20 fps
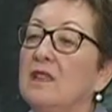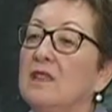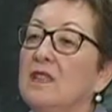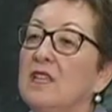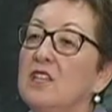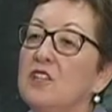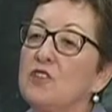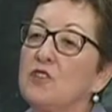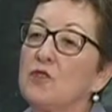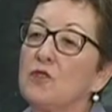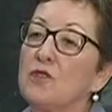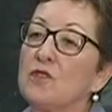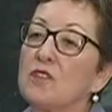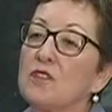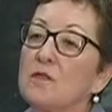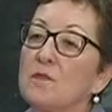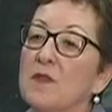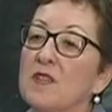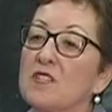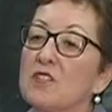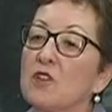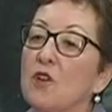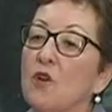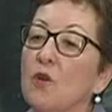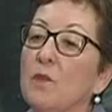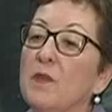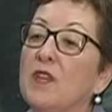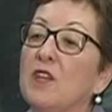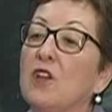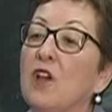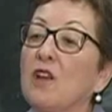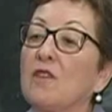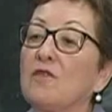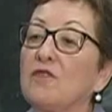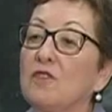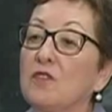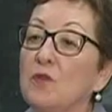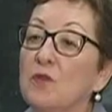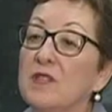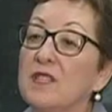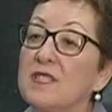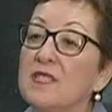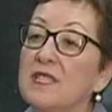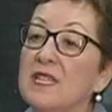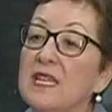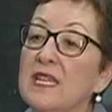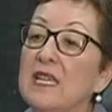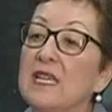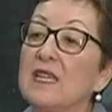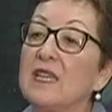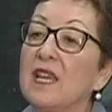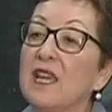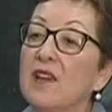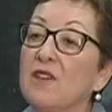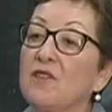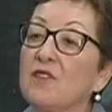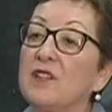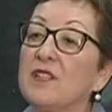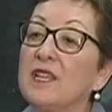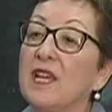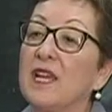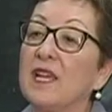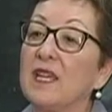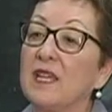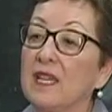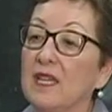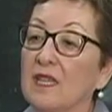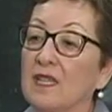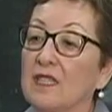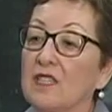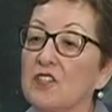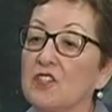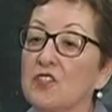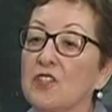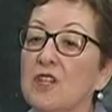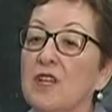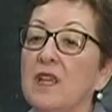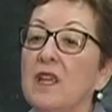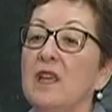these students must go beyond fluency in everyday English.